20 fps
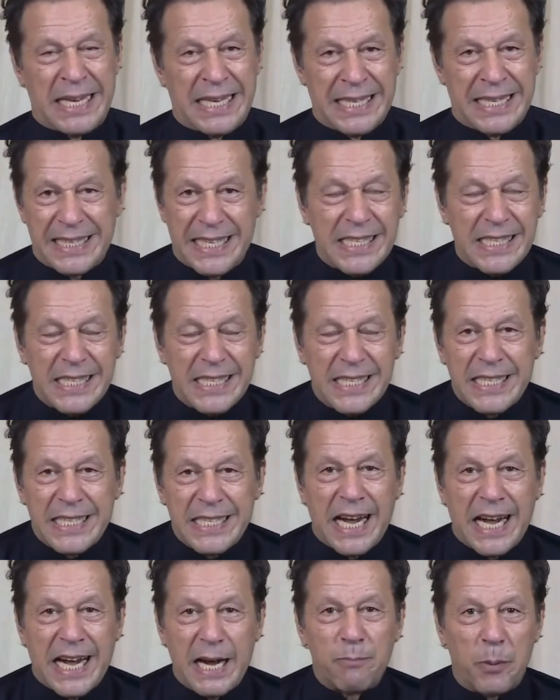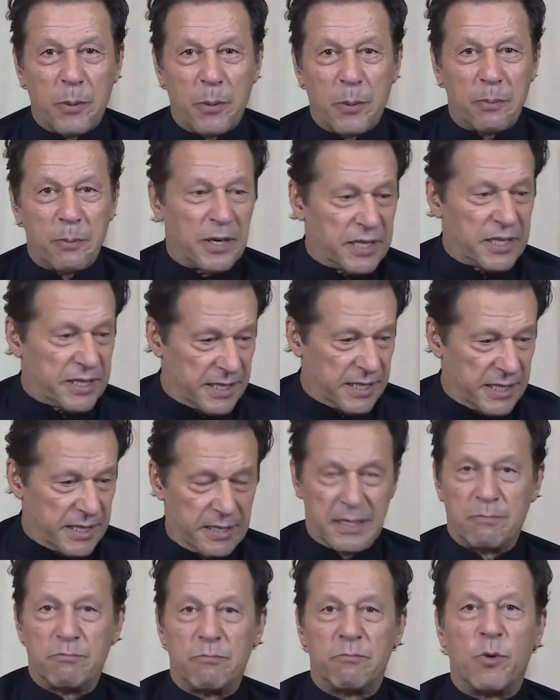This is a young
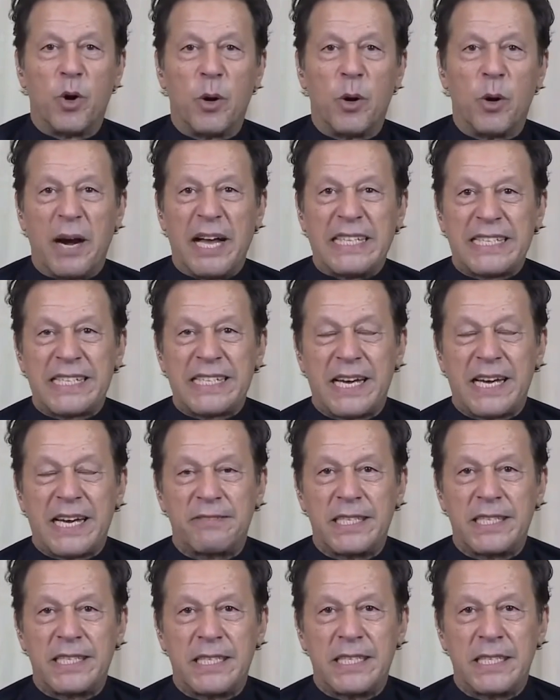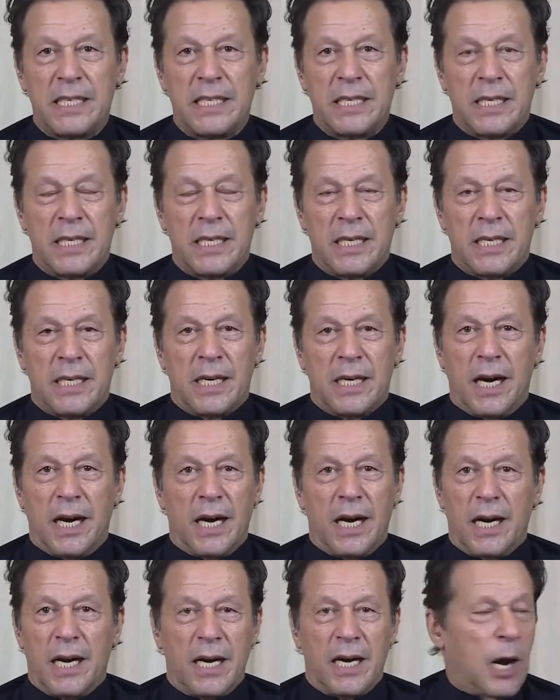population, mobile savvy,
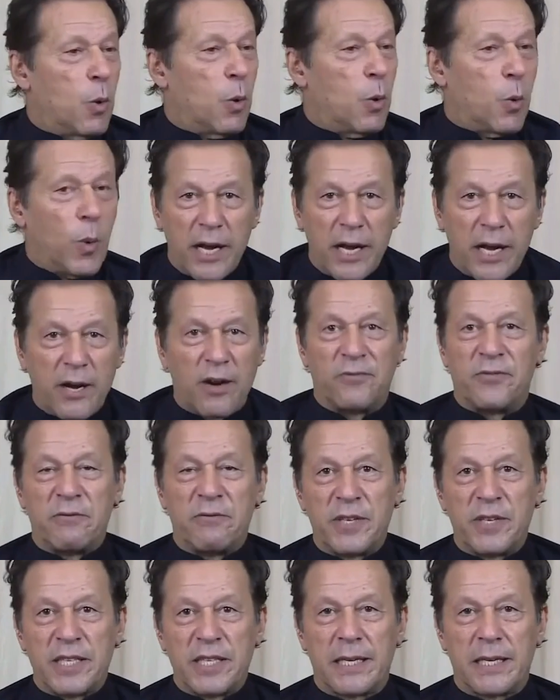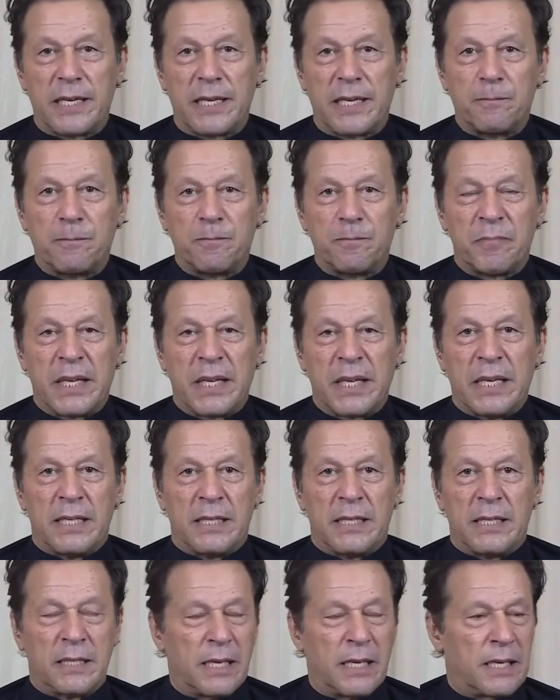aware of everything.
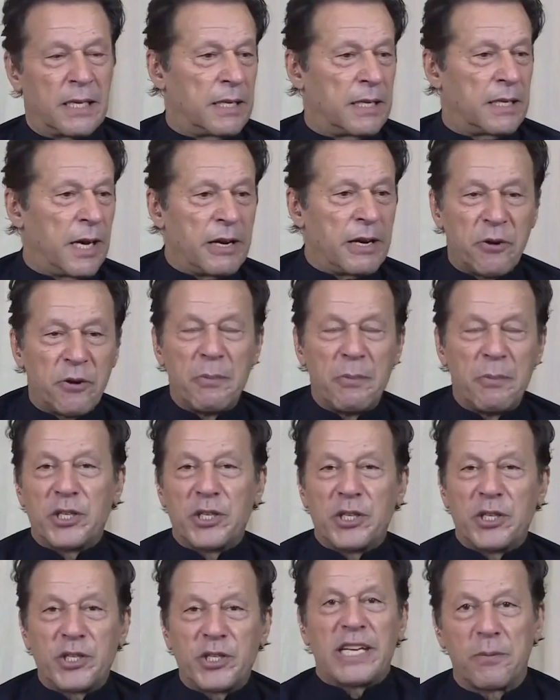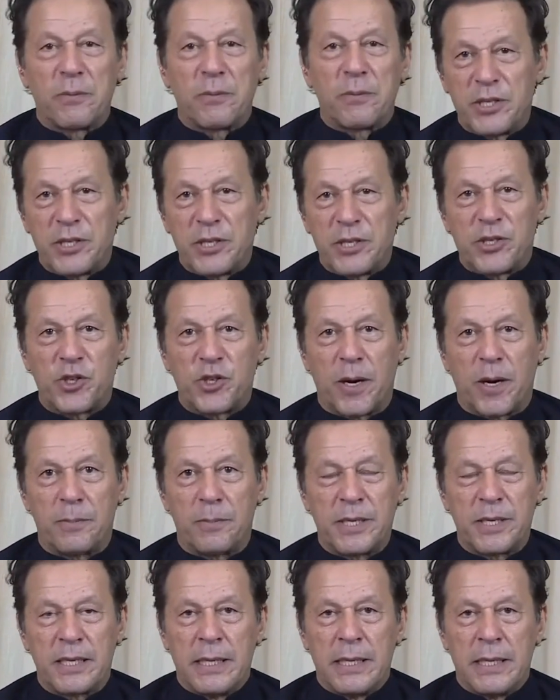The information cannot be
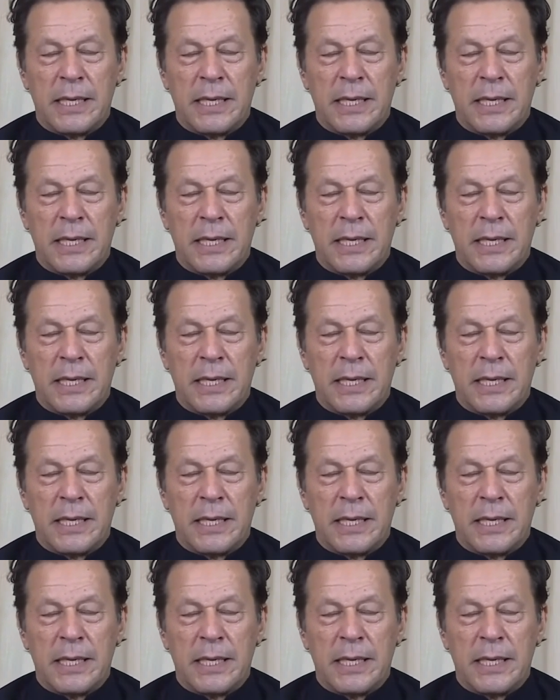stopped.